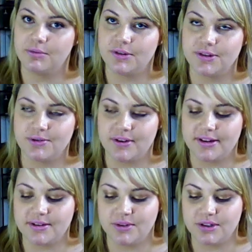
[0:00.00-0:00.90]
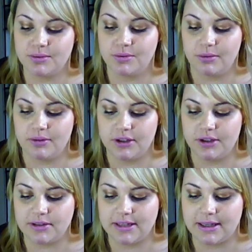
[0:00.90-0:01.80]
moisturizer, which I'm normally
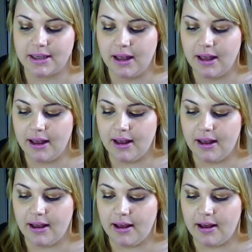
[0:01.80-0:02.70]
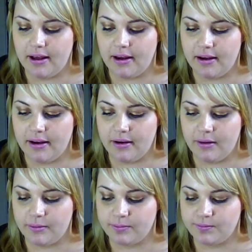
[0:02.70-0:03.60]
using.
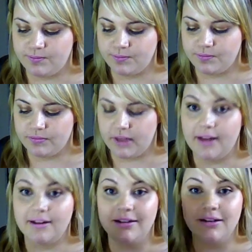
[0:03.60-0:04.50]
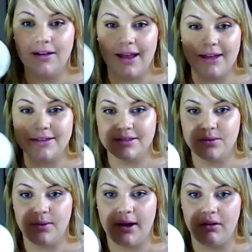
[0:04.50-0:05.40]
Yeah, and it lasts
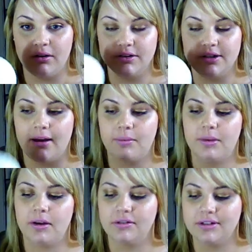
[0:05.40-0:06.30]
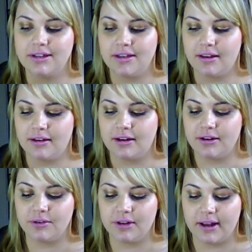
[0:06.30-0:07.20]
quite a long time. The only thing that I
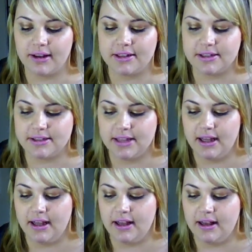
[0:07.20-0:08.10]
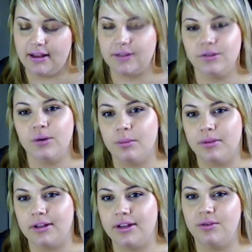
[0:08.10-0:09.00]
don't like is, like,
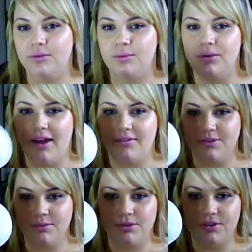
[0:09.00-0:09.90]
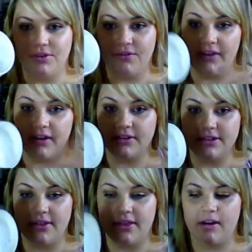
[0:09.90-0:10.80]
normally you would have to put your fingers
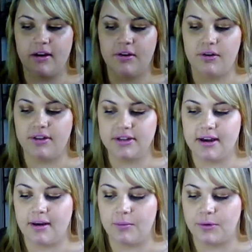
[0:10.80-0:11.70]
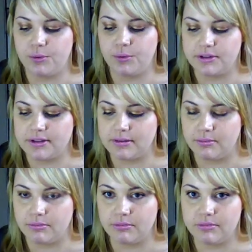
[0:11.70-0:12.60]
in there all the time when you want
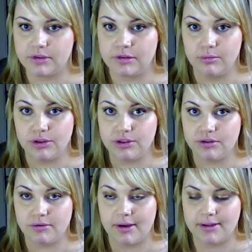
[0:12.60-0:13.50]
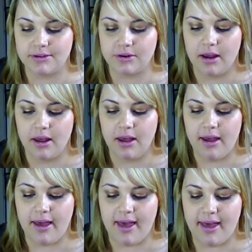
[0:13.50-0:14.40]
some moisturizer,
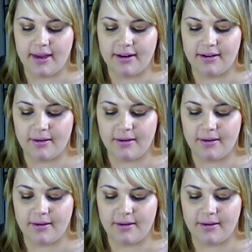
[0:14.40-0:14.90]
and